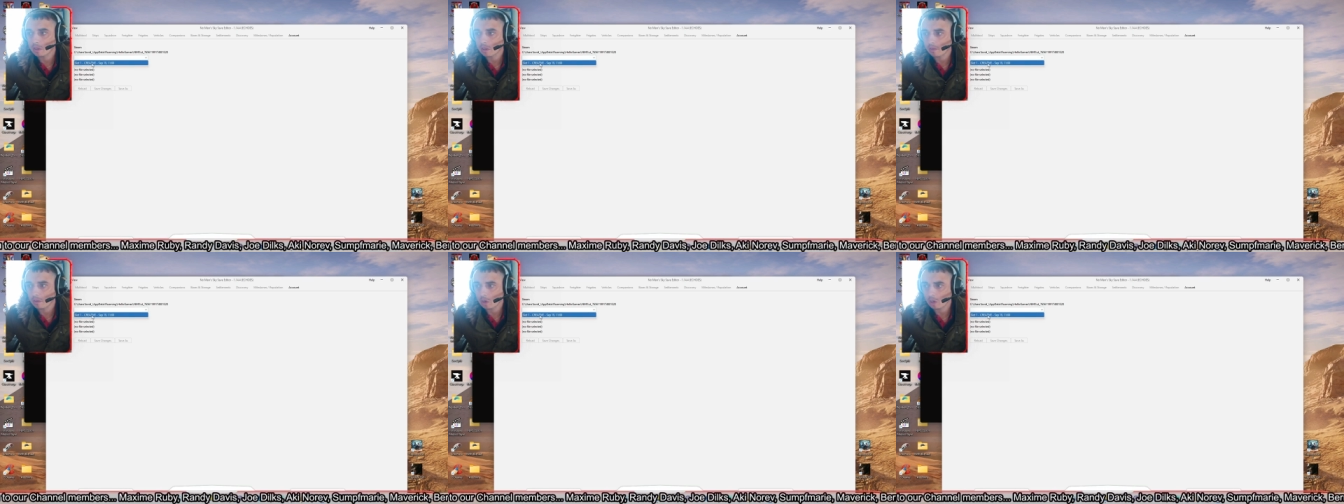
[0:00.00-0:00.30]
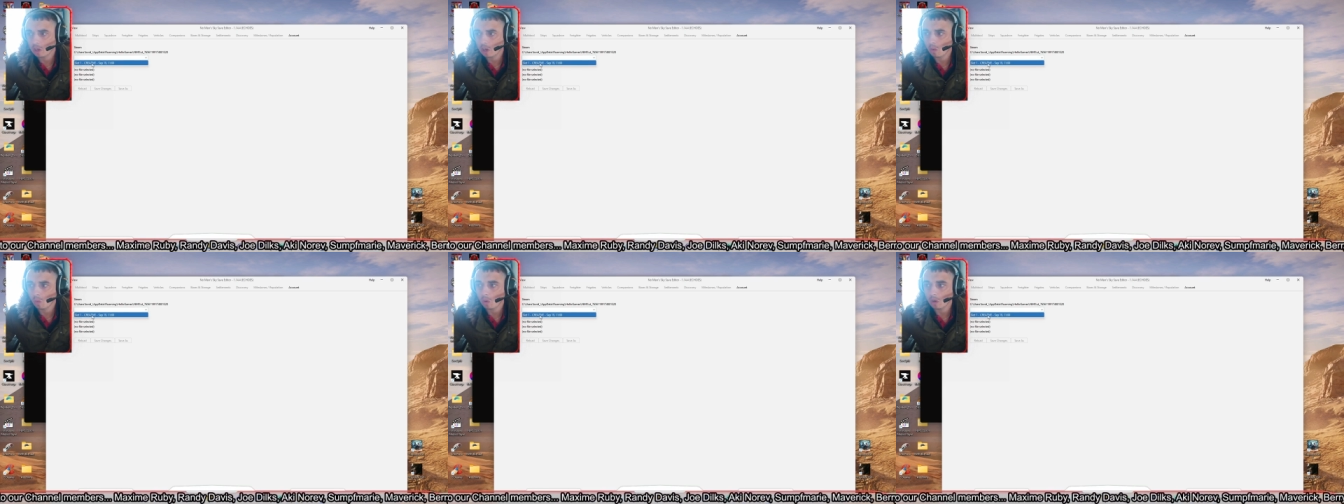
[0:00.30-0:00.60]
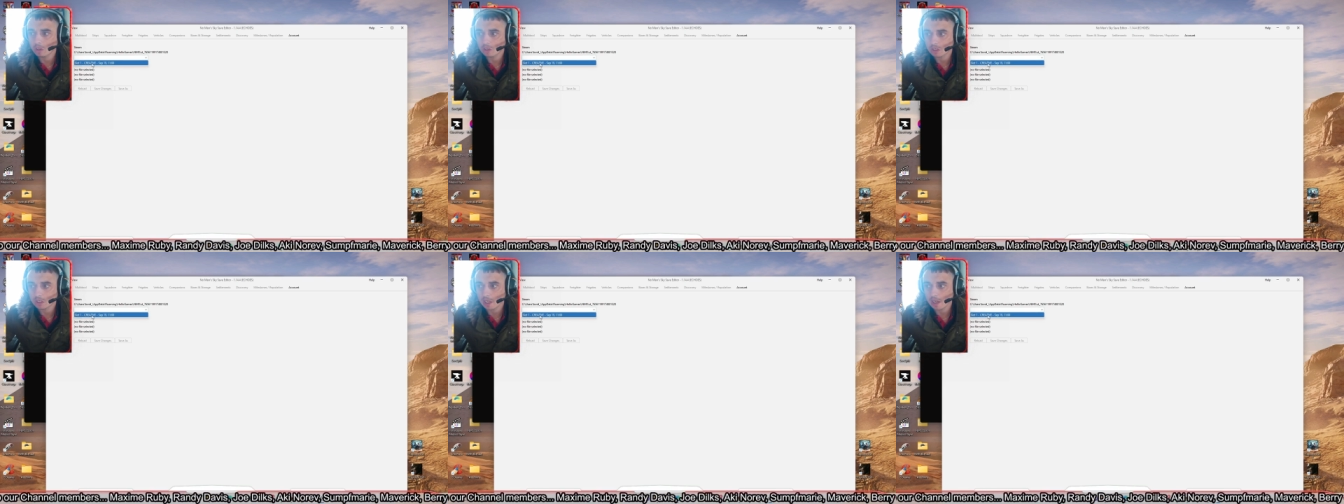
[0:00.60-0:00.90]
I've only got
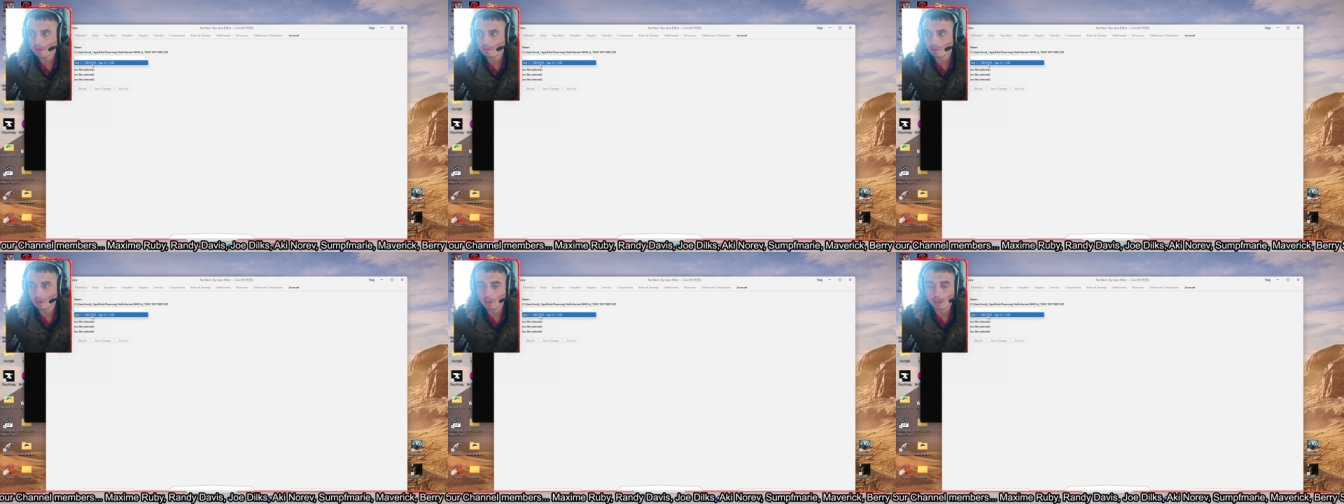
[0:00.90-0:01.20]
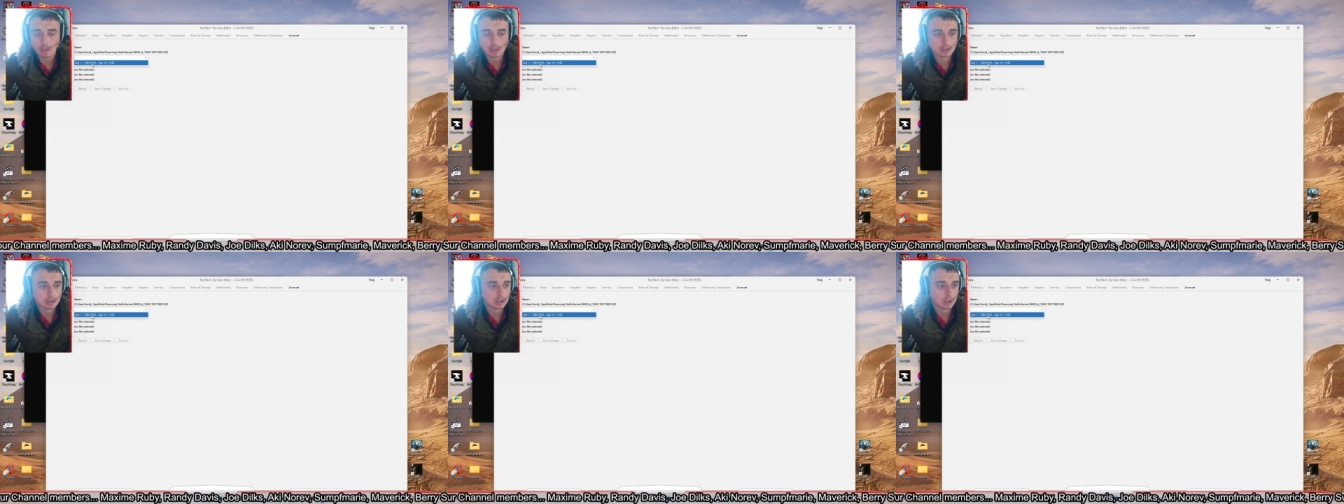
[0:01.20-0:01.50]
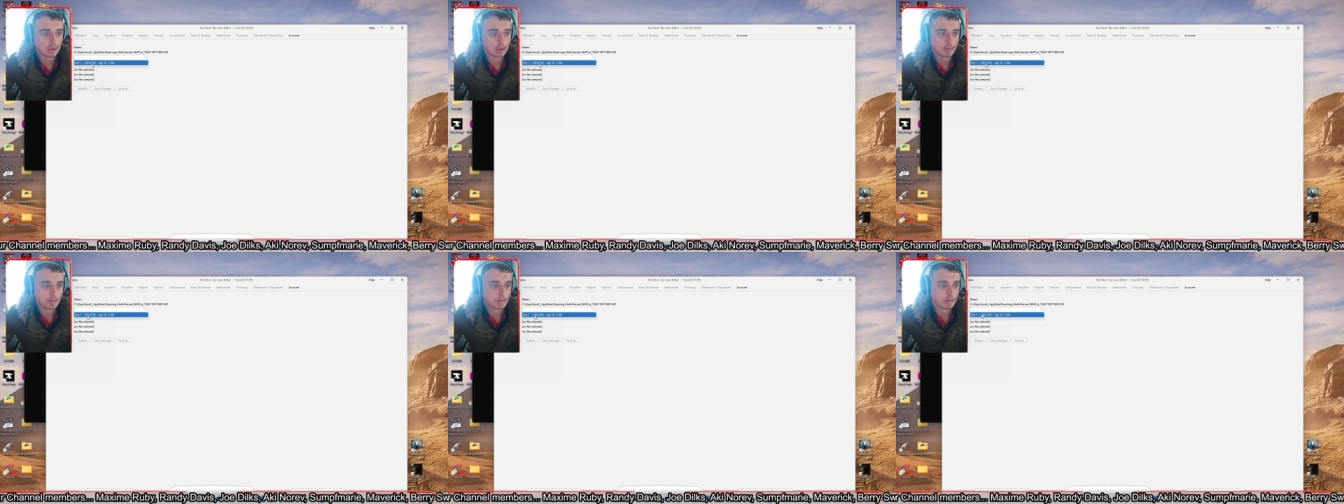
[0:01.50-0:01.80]
one save on it.
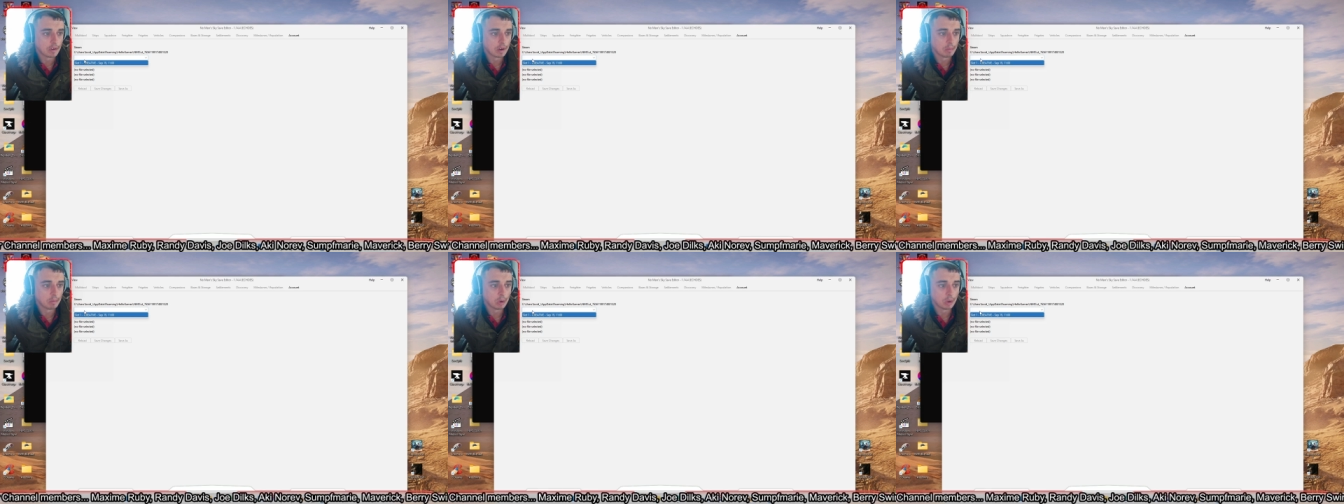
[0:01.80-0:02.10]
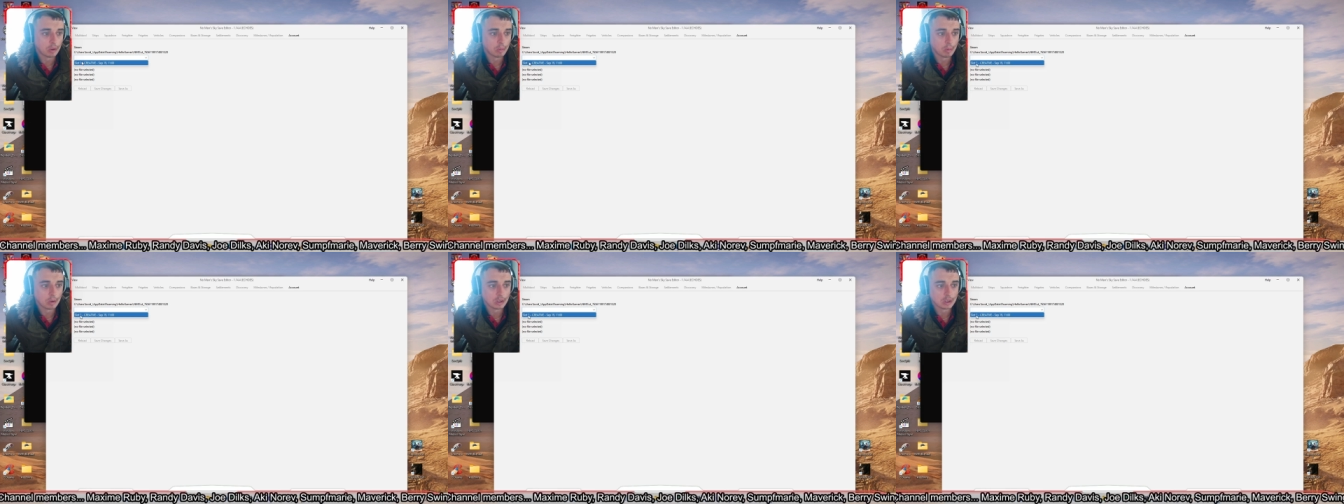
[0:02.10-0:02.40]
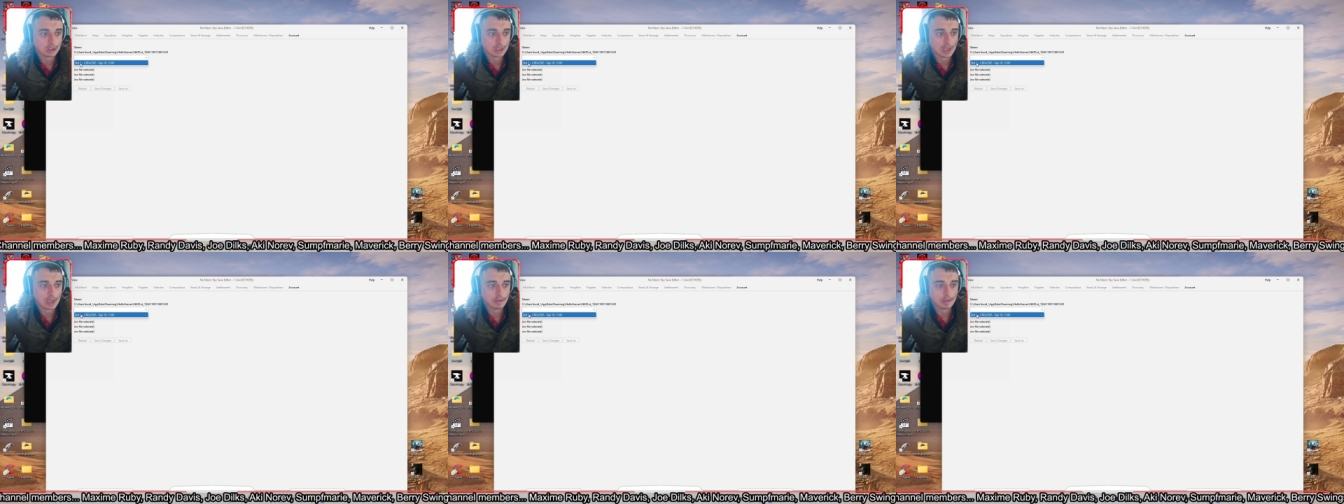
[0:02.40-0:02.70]
So if you've got more than one
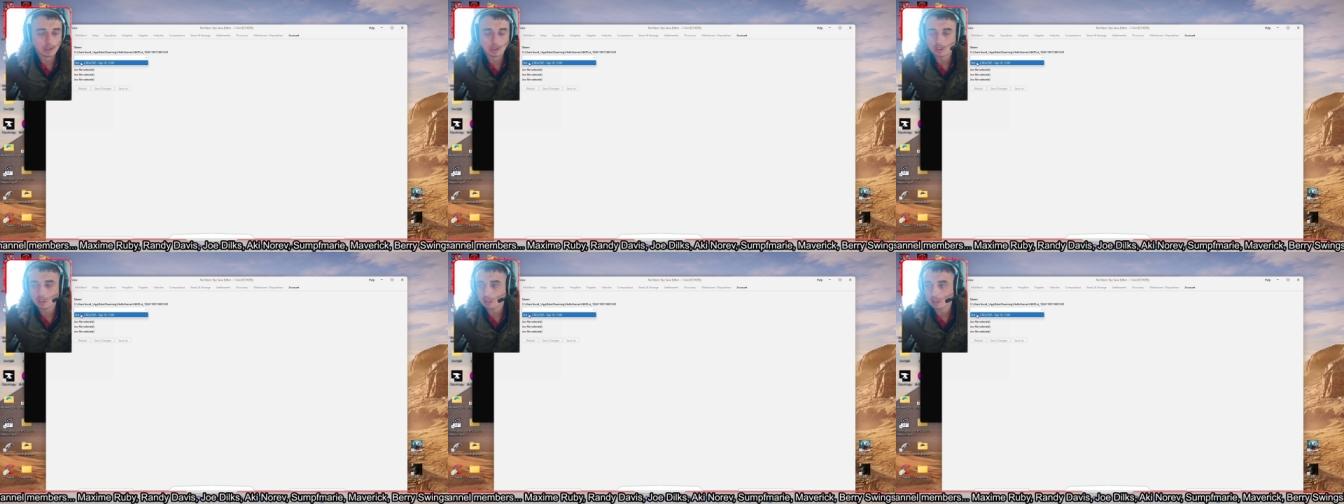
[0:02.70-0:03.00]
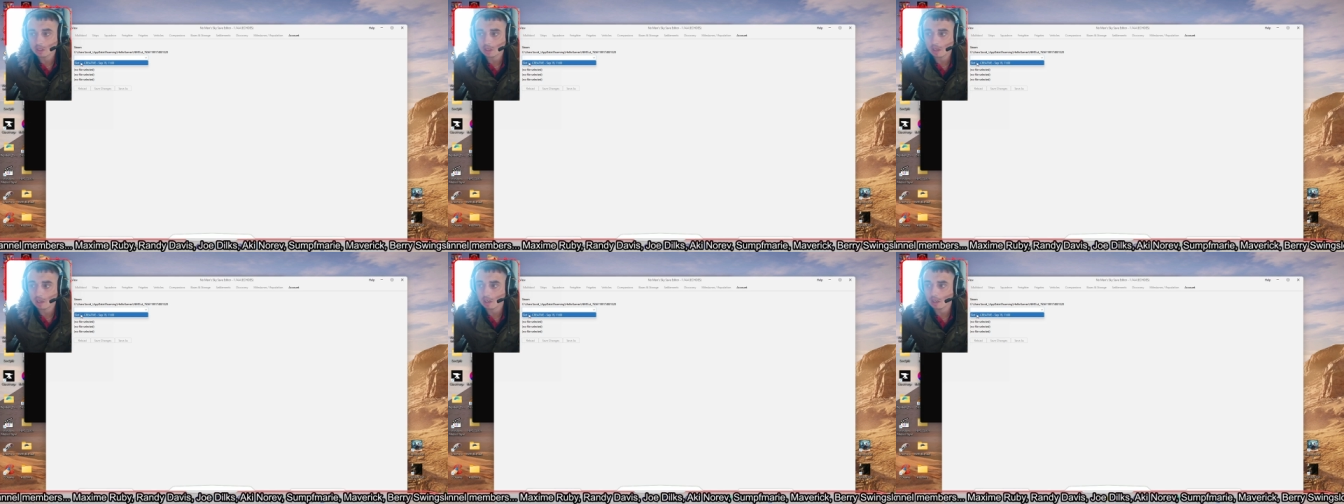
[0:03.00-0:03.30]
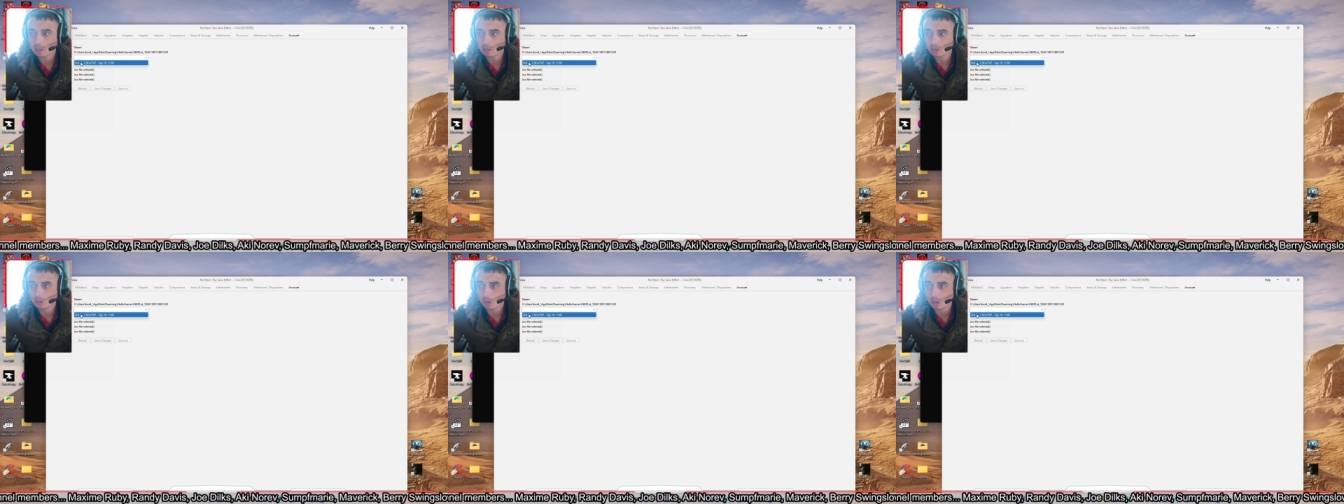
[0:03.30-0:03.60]
save, it'll say
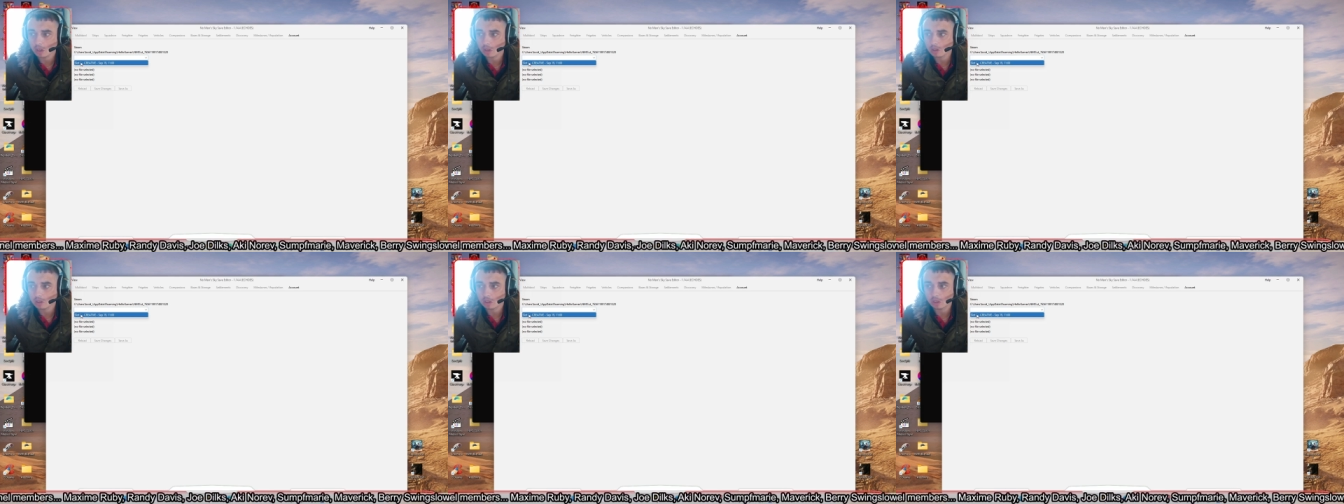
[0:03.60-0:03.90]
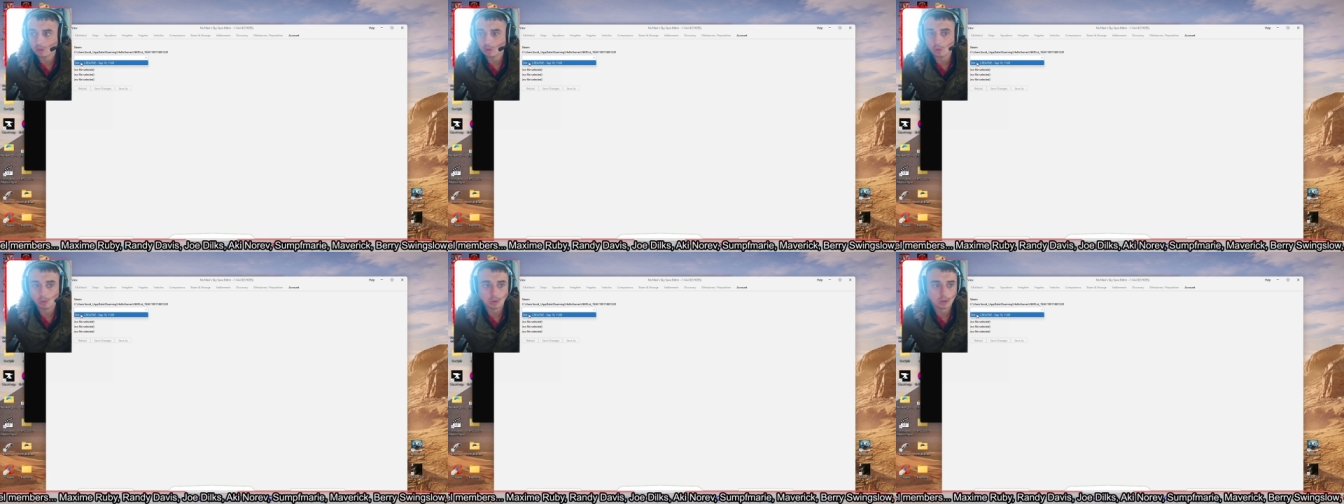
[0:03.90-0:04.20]
like slot two,